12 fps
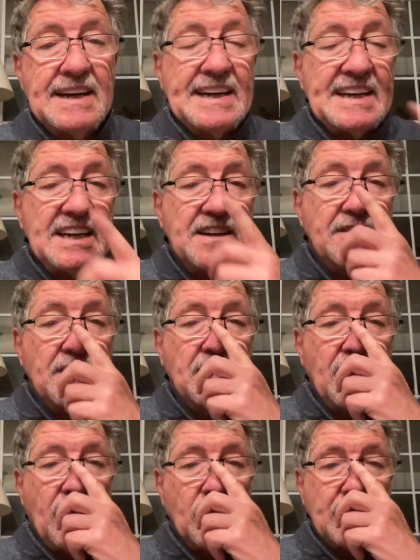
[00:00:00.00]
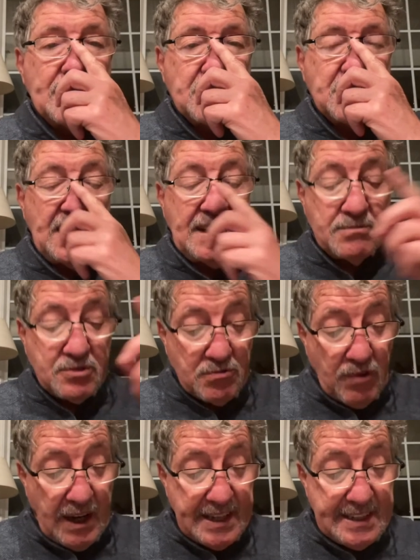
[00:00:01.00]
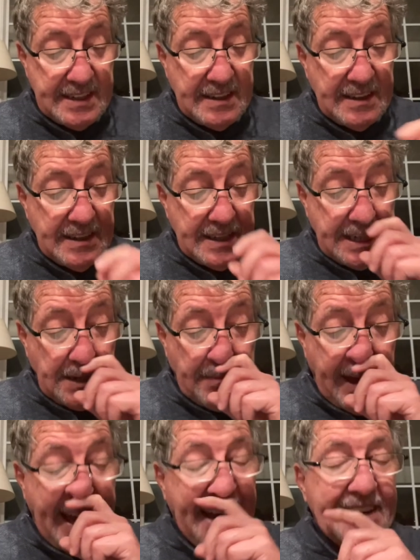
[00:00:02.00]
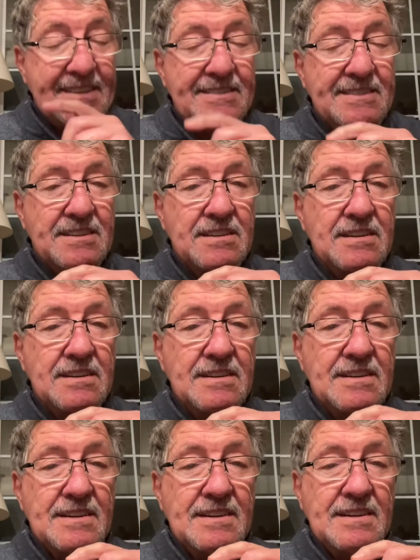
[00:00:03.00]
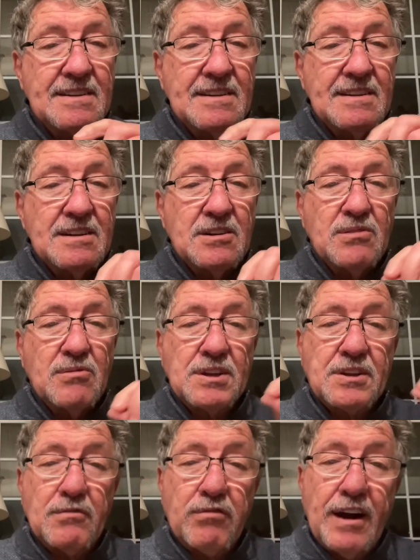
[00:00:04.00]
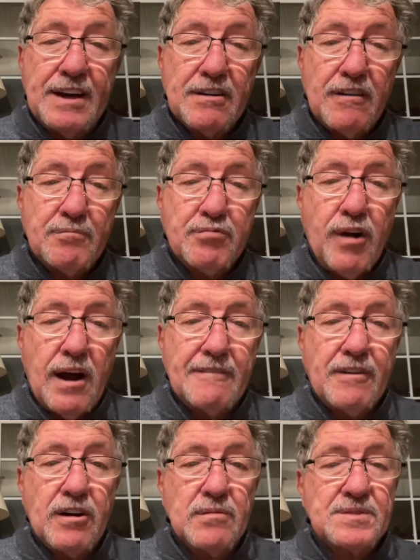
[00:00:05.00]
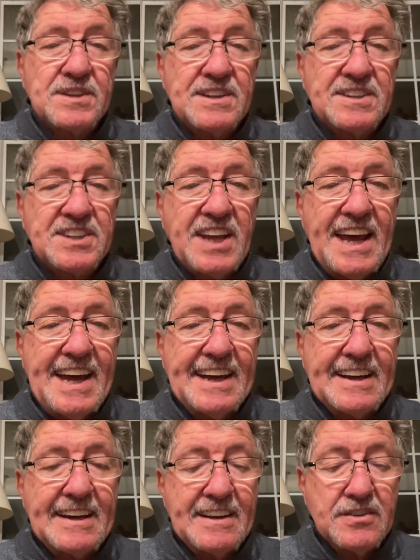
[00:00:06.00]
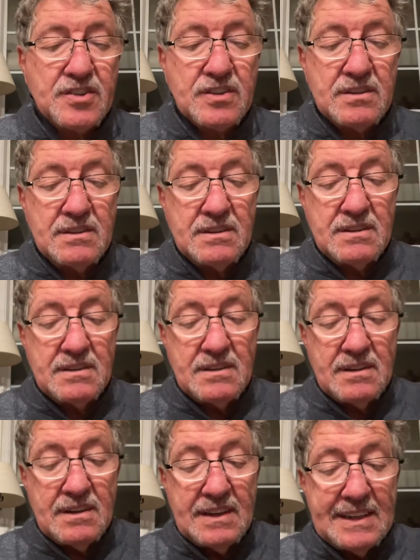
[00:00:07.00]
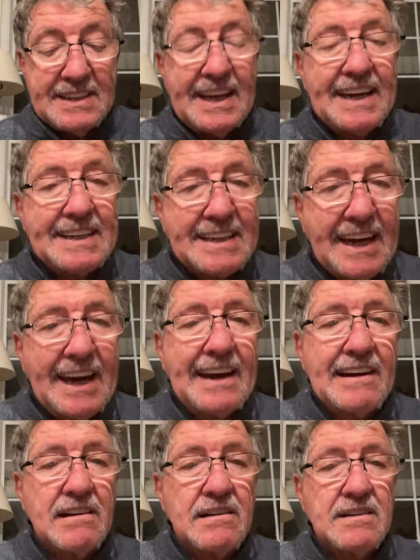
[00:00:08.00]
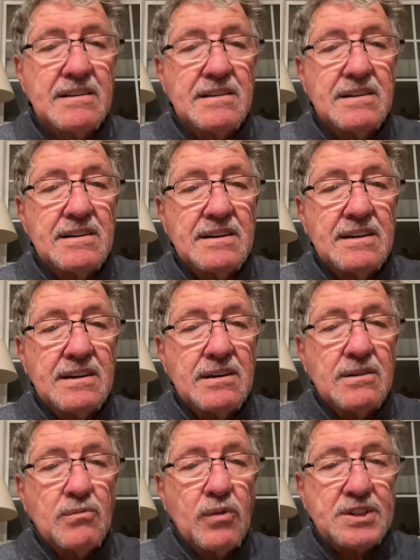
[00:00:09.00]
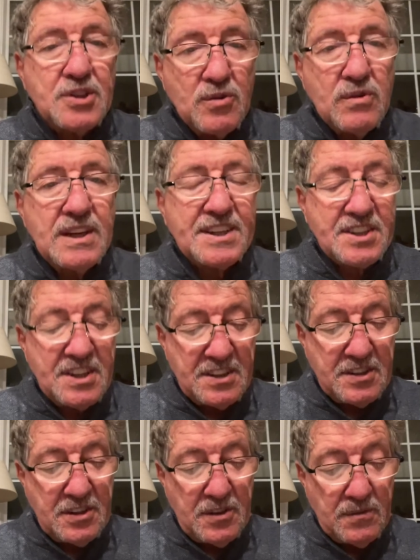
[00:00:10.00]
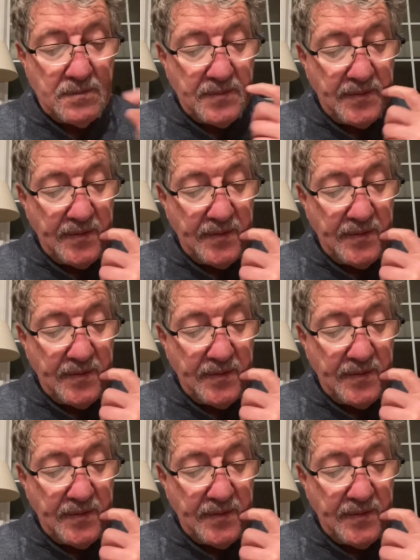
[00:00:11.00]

even though it seems right to man. What the writer of Proverbs is saying is, take care what you listen to.